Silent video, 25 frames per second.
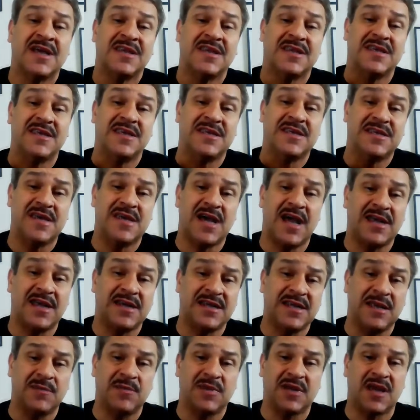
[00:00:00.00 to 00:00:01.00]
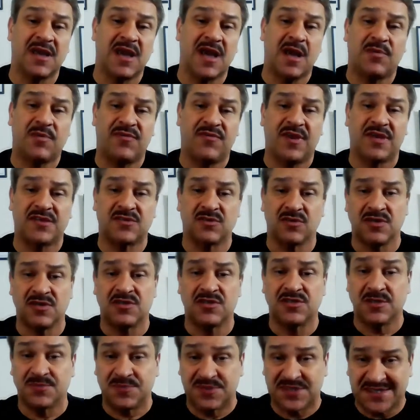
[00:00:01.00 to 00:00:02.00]
the Dynamic Guide Professional
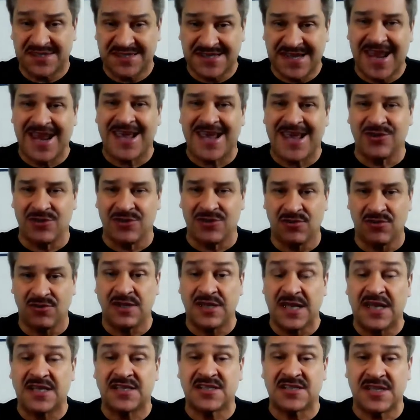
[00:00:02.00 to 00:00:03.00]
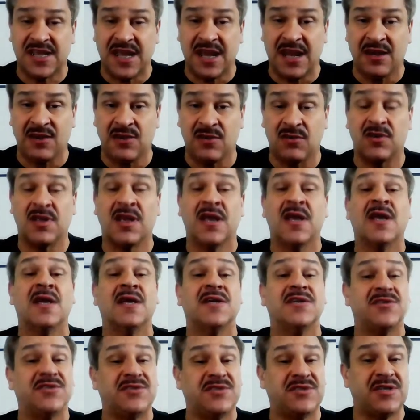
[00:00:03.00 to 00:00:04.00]
Leadership Standard, and that standard
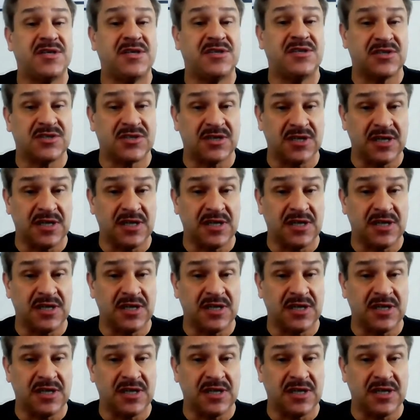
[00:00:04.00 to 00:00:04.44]
teaches